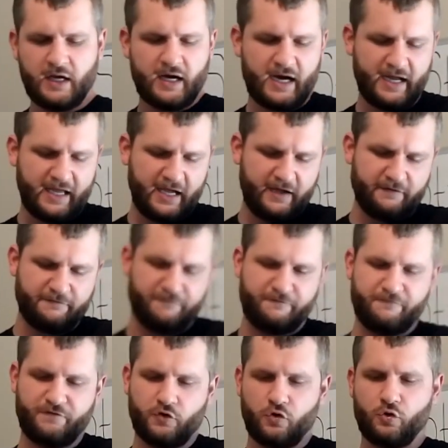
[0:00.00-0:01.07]
I have
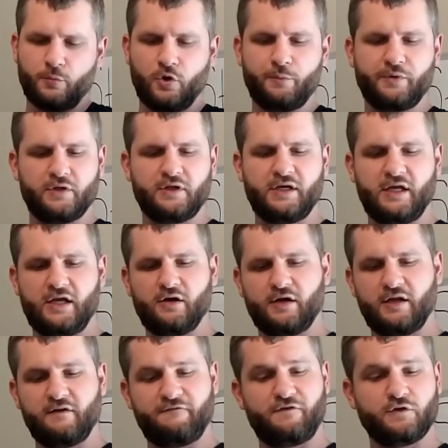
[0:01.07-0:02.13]
full mobility here
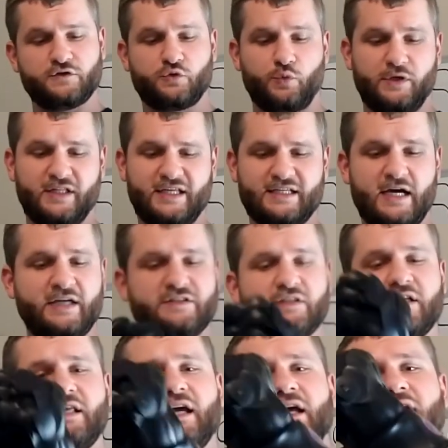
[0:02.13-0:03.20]
and it feels really nice.
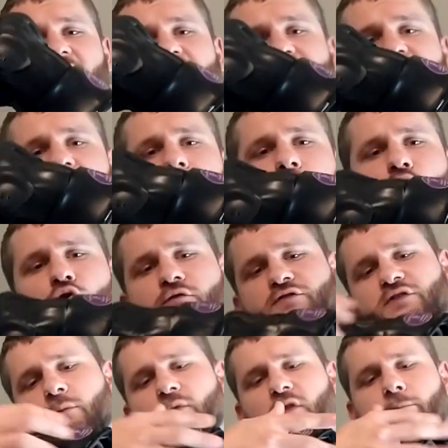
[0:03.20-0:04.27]
And again, as I move,
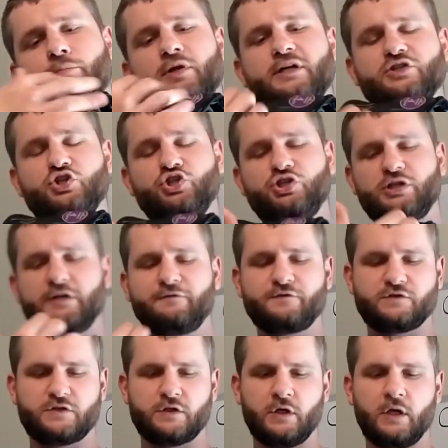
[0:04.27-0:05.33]
some of the plates
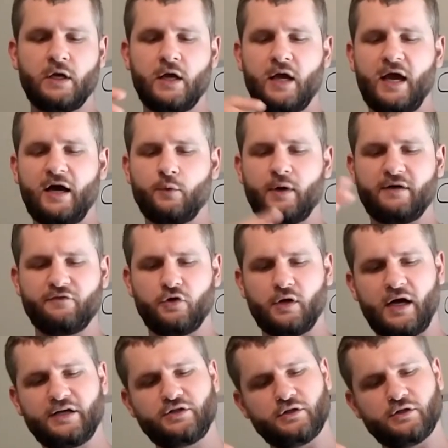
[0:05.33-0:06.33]
shift. However,